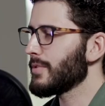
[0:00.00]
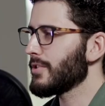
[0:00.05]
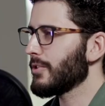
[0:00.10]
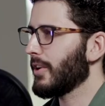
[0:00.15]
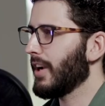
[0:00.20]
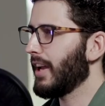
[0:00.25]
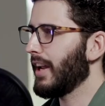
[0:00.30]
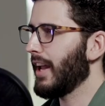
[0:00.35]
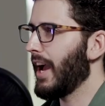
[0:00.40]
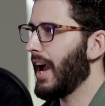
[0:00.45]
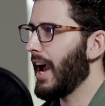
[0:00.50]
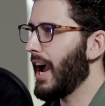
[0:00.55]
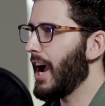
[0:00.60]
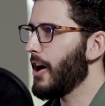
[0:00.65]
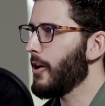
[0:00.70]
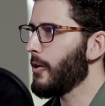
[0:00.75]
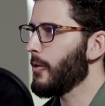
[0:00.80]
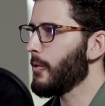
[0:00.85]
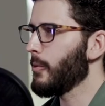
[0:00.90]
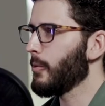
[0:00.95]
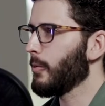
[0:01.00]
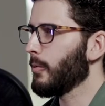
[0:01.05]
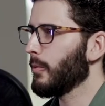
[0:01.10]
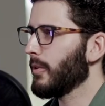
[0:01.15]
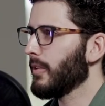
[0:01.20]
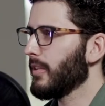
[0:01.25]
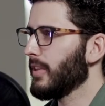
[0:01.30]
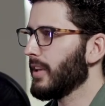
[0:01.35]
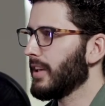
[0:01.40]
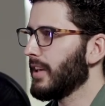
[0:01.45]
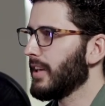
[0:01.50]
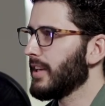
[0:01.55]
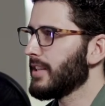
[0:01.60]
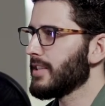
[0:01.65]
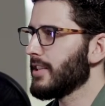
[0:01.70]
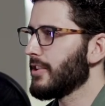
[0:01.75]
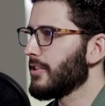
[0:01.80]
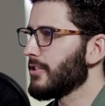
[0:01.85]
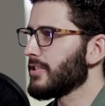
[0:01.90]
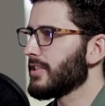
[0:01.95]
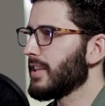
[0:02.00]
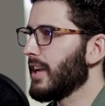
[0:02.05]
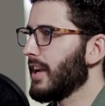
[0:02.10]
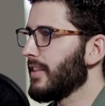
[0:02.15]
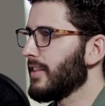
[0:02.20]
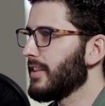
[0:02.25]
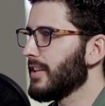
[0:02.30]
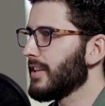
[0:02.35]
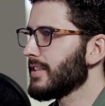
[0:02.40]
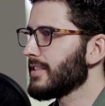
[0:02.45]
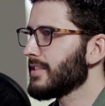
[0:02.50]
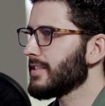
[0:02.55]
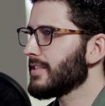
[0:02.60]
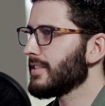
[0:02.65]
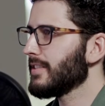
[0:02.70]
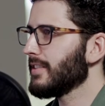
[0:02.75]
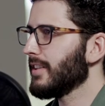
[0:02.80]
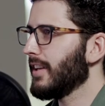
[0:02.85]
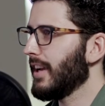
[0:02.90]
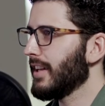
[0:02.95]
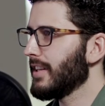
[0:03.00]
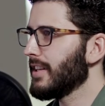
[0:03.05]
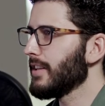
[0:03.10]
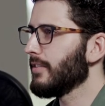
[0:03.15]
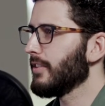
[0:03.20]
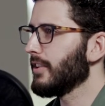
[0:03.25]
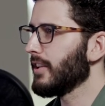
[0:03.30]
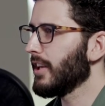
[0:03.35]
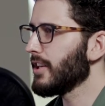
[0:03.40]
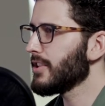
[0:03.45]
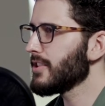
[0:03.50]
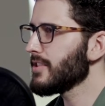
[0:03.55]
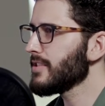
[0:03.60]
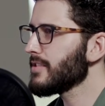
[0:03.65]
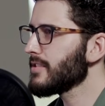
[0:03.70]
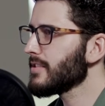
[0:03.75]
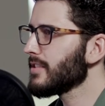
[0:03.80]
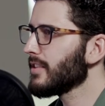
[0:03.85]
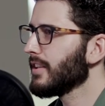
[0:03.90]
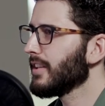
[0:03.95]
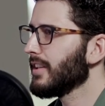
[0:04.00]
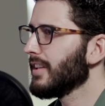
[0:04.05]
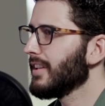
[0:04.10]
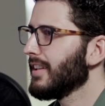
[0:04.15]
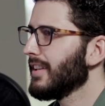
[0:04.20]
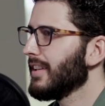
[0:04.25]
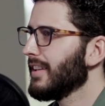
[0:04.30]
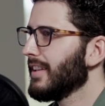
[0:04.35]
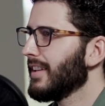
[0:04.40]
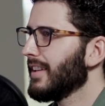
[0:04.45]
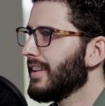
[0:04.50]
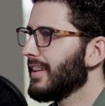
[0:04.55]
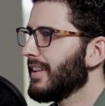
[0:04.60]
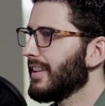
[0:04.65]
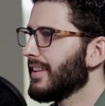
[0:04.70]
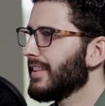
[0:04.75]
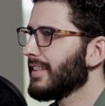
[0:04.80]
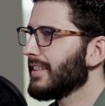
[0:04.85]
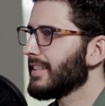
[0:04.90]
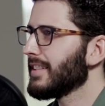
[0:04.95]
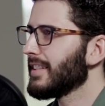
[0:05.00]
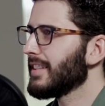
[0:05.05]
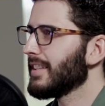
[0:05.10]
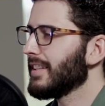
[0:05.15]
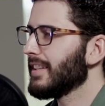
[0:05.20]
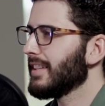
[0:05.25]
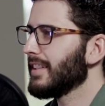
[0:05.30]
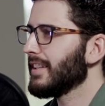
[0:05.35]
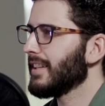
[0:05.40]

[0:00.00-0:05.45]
so, kind of how the kids understand things at different ages. Interesting.